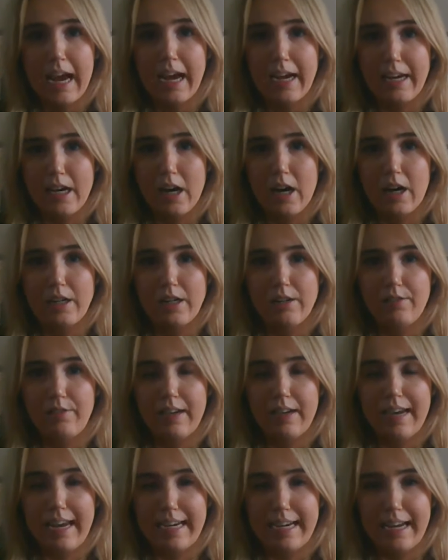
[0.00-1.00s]
and he kind of
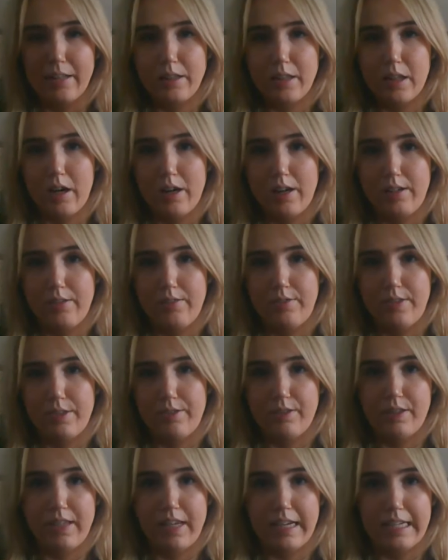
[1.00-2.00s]
laid out kind of
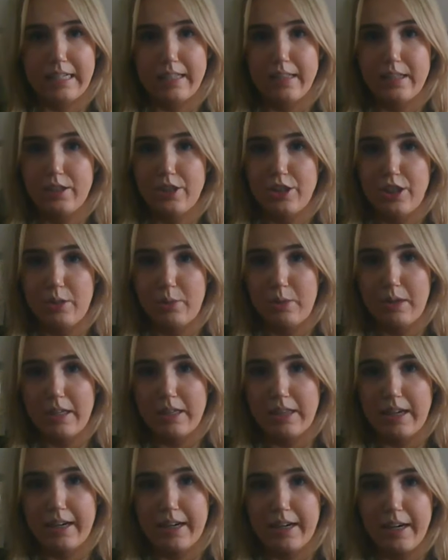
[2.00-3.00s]
different things that they're
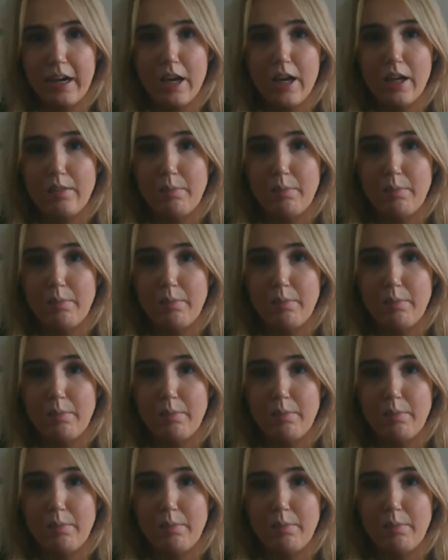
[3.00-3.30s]
doing there.